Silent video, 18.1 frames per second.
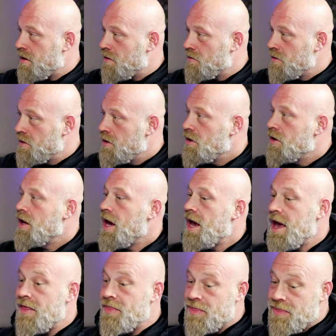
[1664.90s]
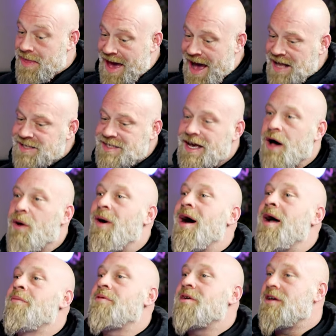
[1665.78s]
hundred percent. And that's how
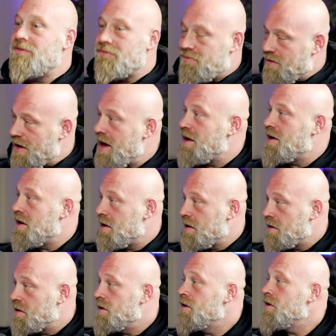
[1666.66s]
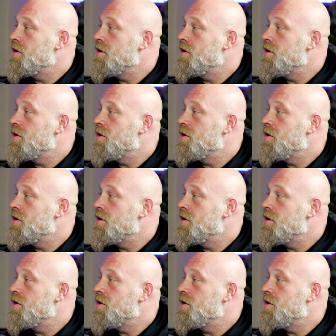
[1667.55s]
I'm conveying